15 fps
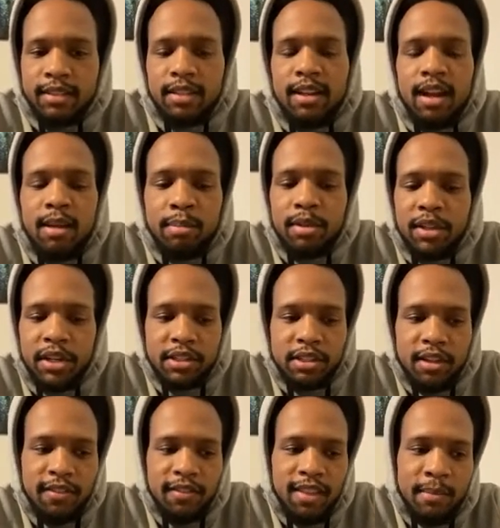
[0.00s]
not put
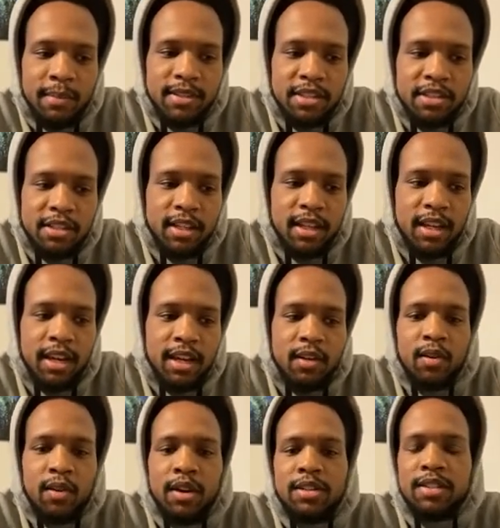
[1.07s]
yourself in that position again,
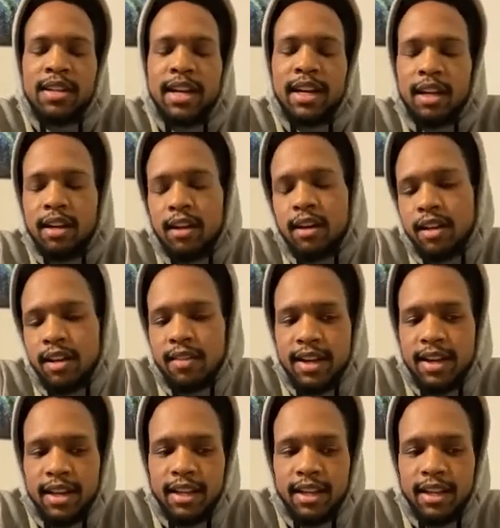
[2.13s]
or to not get caught in that